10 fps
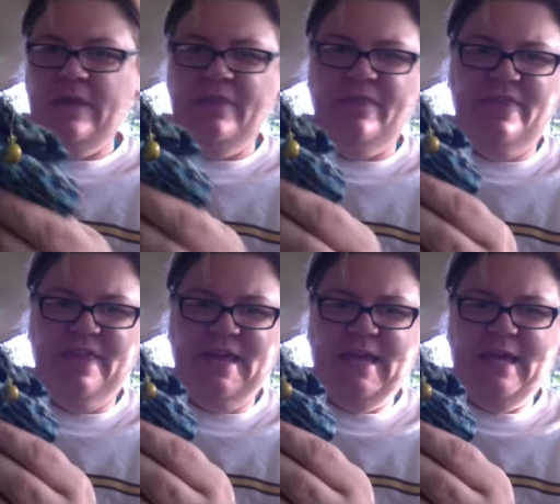
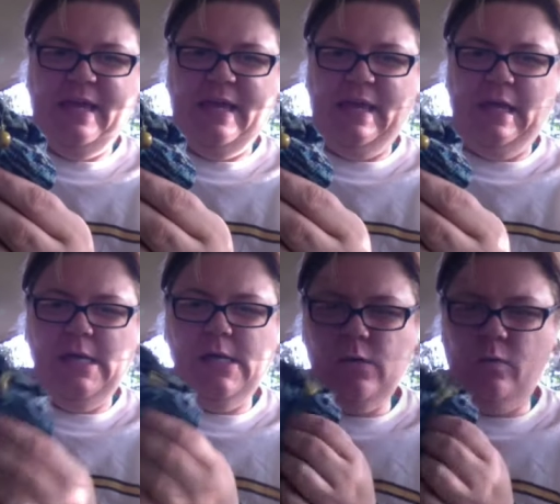the
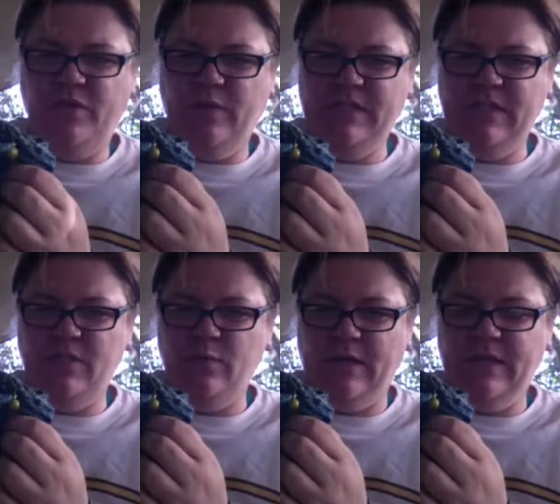which one's this
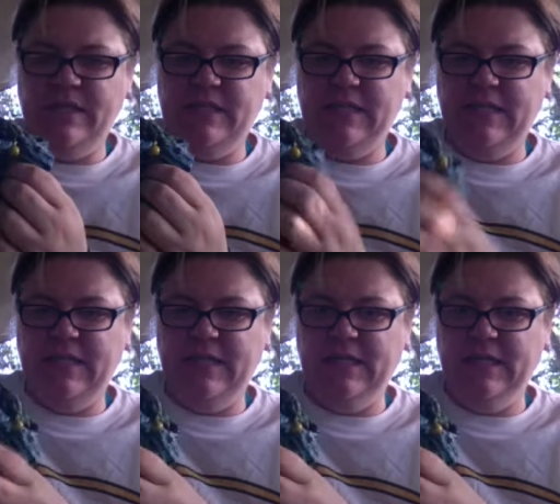one? This
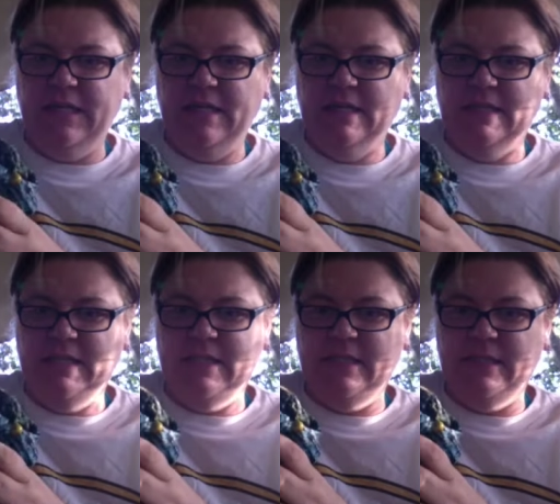is
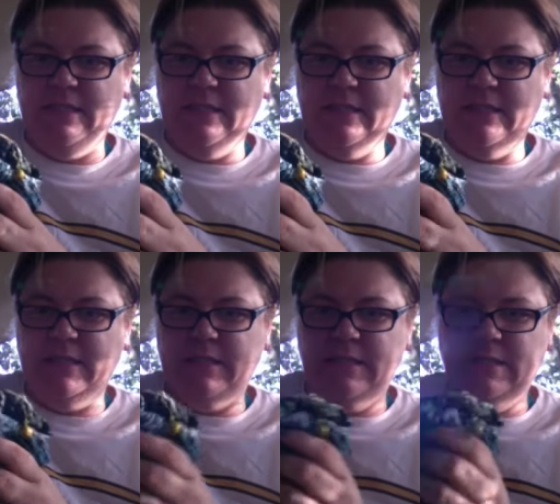
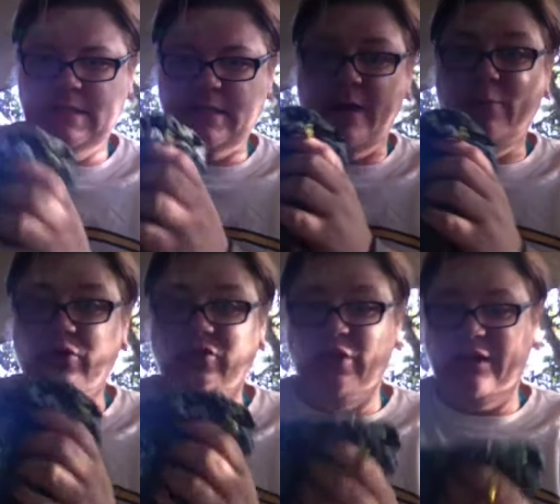
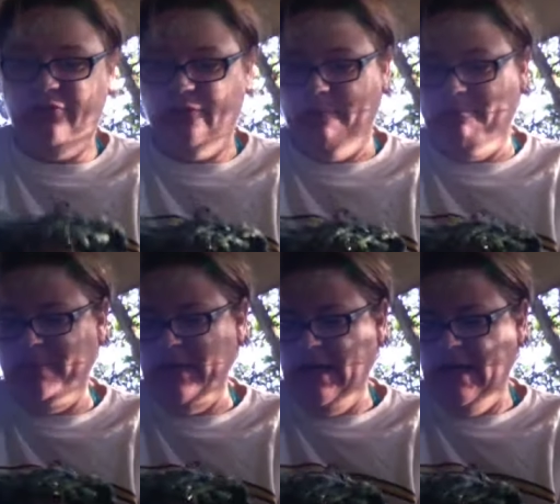Cyborg's Craft Room,
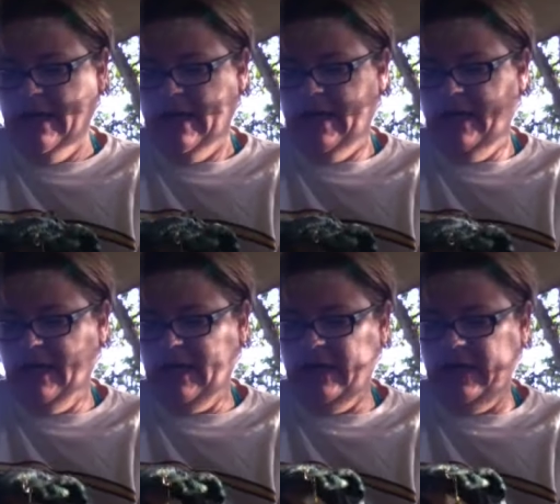and I
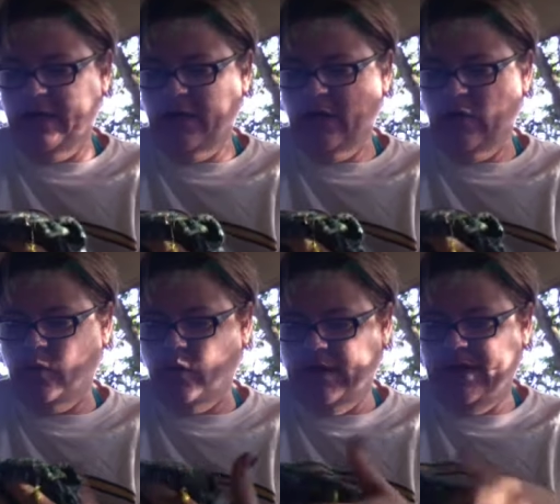can't
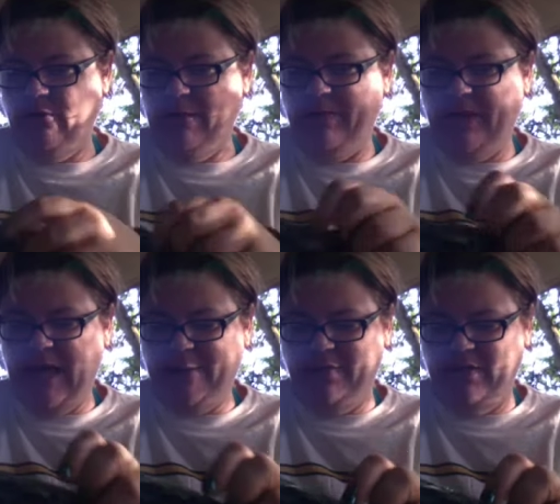quite remember the
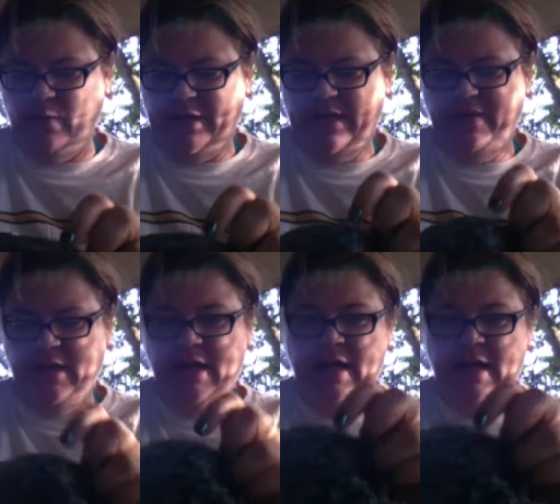name of this one either,